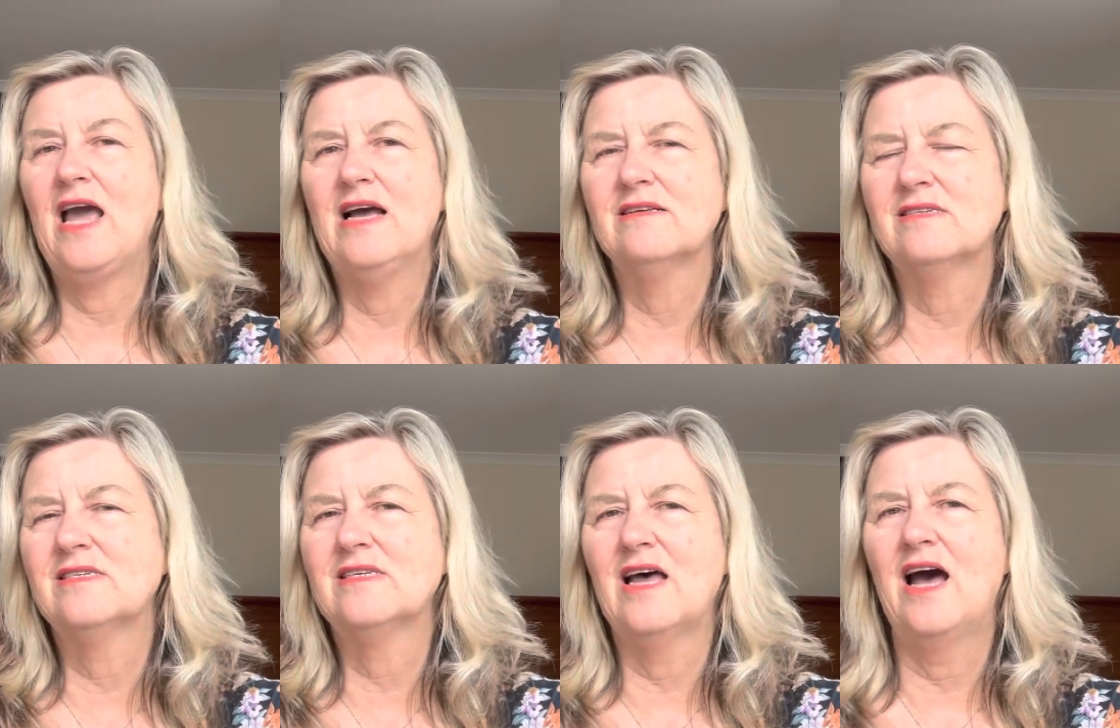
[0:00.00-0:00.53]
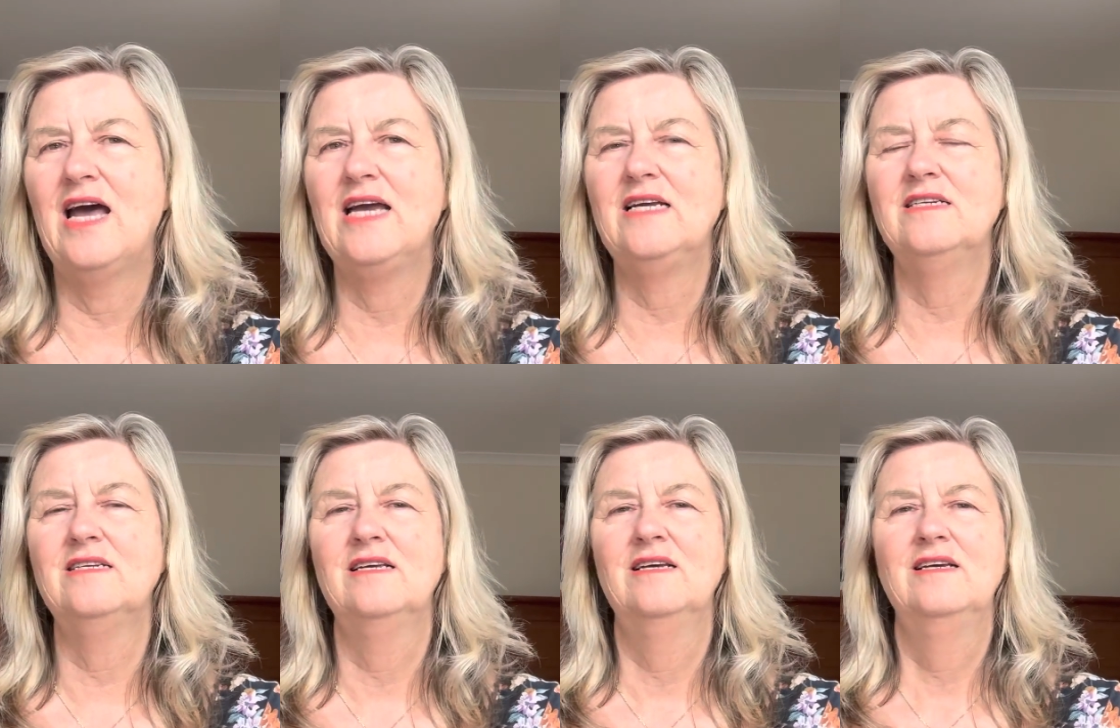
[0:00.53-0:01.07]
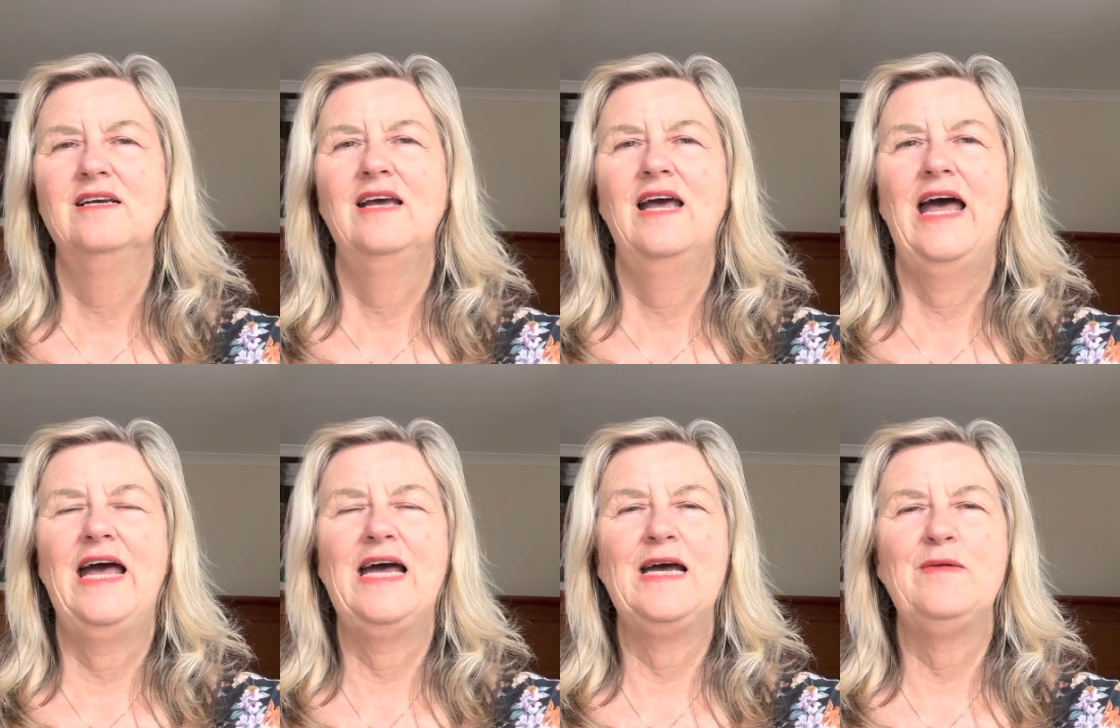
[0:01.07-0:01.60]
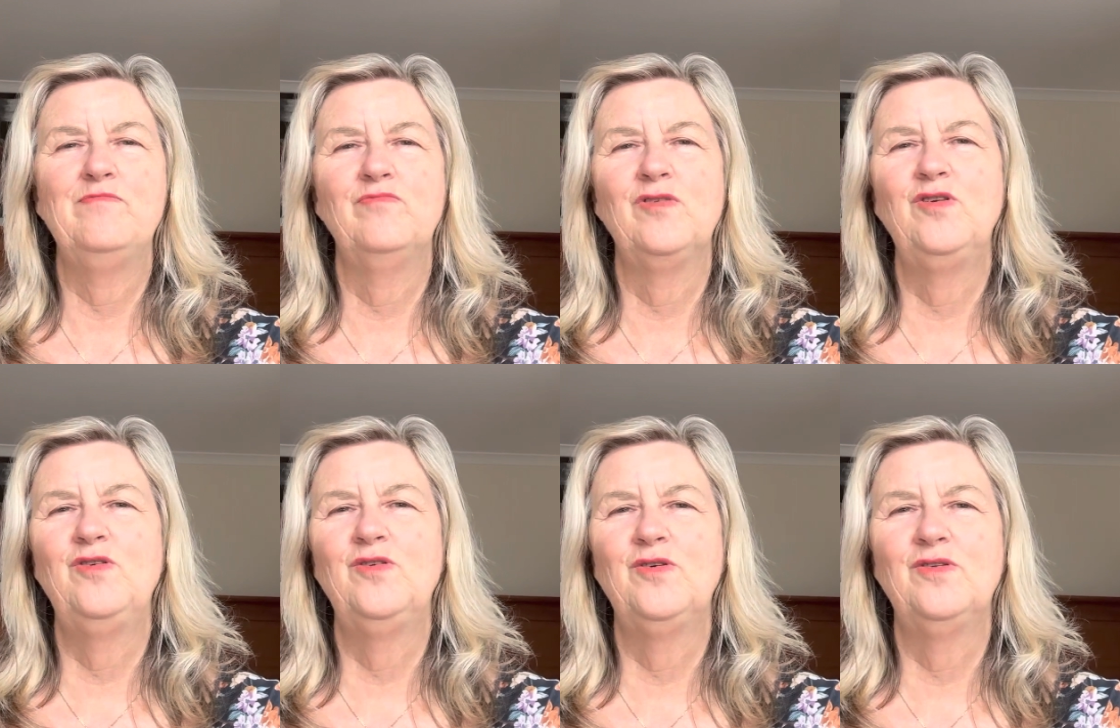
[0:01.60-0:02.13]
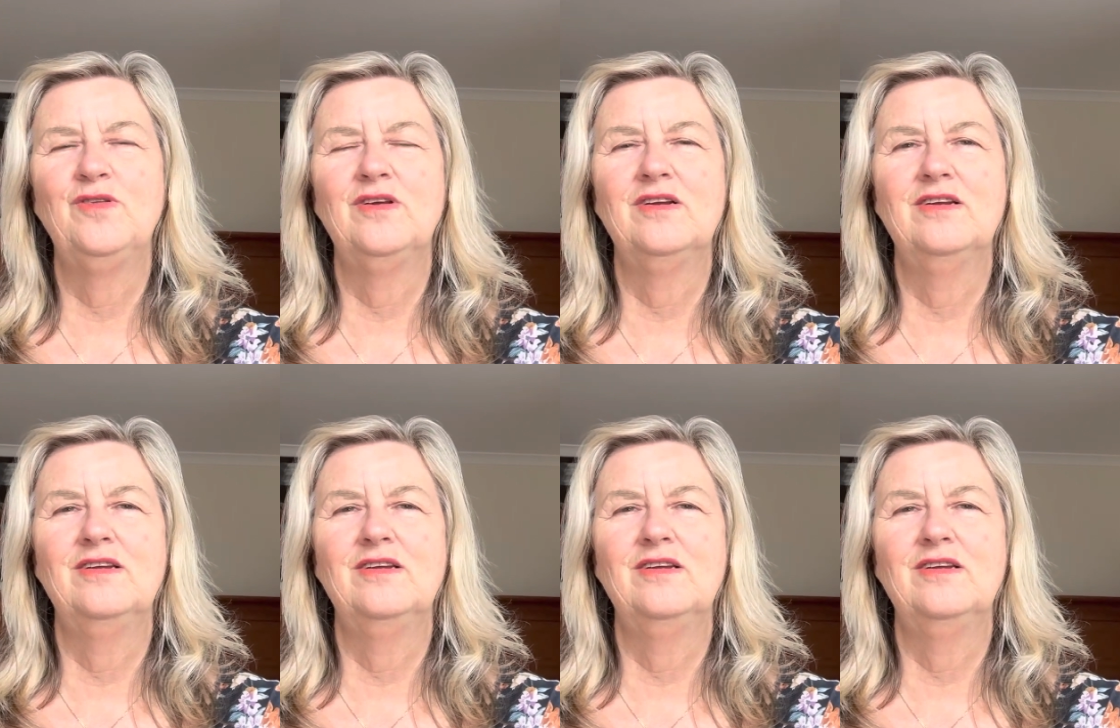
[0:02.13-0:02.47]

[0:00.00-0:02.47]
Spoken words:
outside, how the